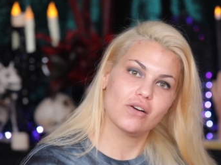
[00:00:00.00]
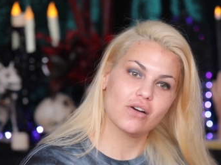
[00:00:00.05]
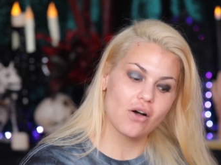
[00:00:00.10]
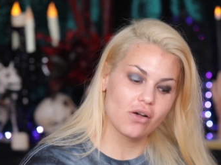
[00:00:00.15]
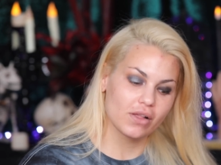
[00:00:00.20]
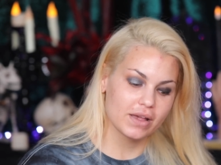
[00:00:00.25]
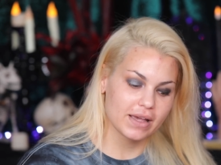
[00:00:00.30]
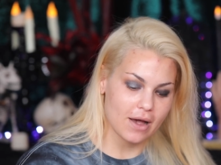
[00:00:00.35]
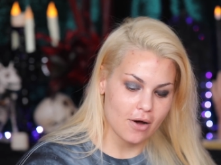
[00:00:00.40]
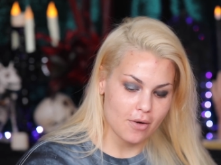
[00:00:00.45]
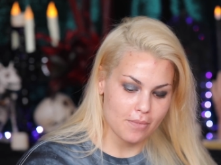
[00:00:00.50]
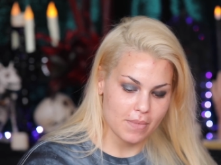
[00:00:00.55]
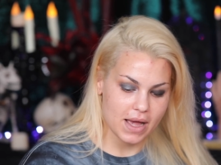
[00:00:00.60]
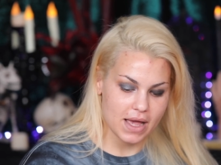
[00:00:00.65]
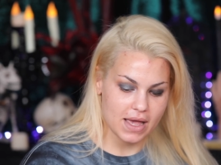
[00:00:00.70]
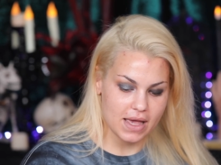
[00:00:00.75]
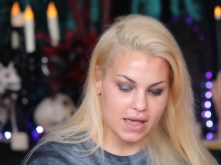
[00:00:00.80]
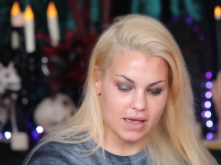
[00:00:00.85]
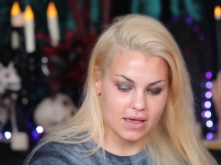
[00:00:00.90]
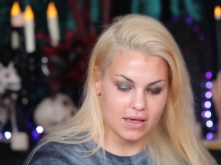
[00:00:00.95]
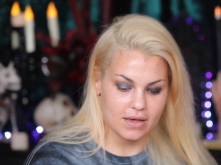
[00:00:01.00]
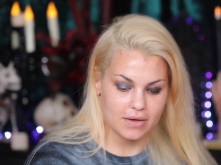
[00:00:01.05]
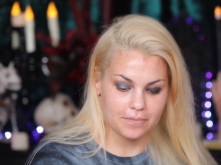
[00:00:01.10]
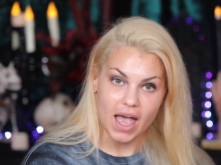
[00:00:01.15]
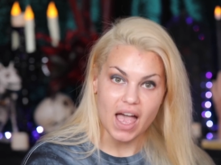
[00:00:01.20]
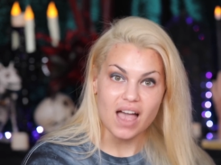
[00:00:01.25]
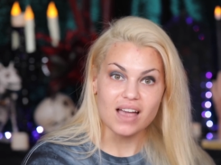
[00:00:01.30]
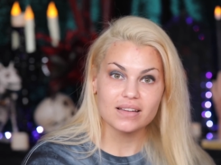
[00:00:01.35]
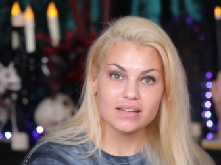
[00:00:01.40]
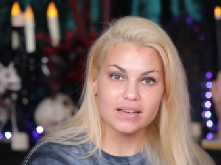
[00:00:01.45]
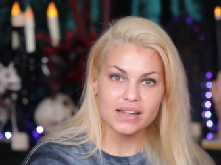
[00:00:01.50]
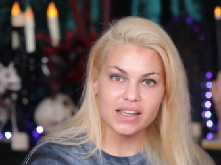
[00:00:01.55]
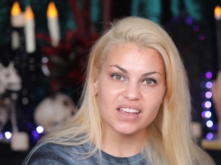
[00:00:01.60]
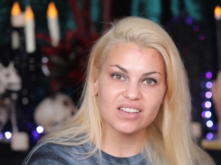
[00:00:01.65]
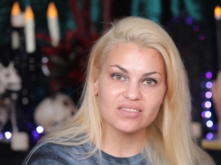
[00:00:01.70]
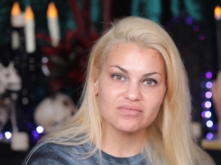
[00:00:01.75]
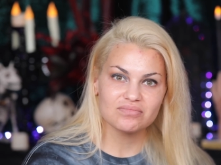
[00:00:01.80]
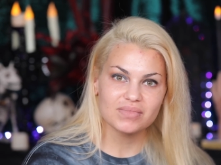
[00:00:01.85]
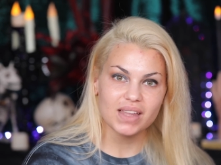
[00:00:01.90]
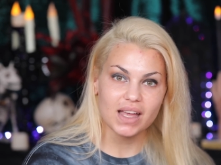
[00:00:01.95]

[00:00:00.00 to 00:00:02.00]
calling out my acne